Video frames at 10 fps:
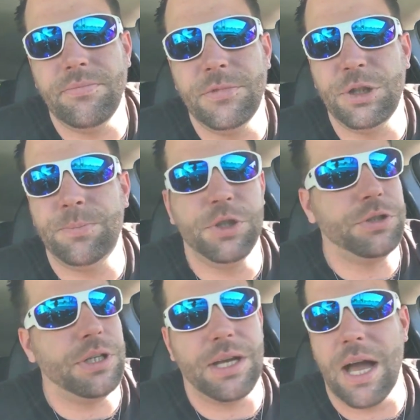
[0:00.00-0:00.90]
just
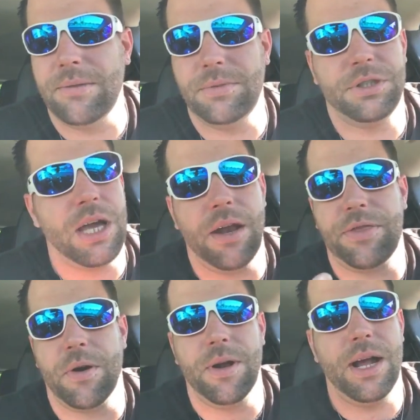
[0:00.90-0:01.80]
got to
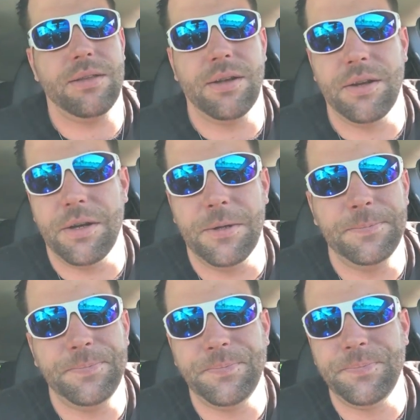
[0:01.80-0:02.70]
throw it out there, you
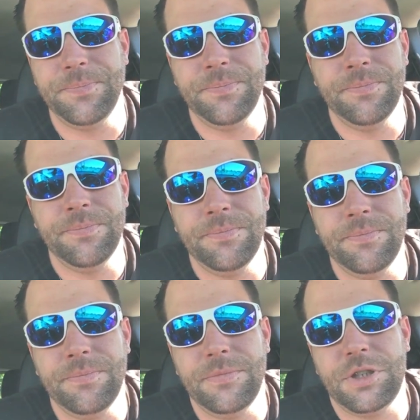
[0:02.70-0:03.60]
know.
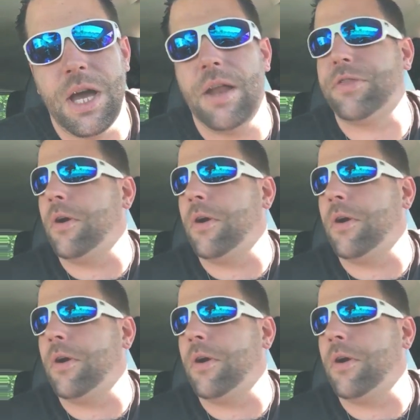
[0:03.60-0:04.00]
Just got to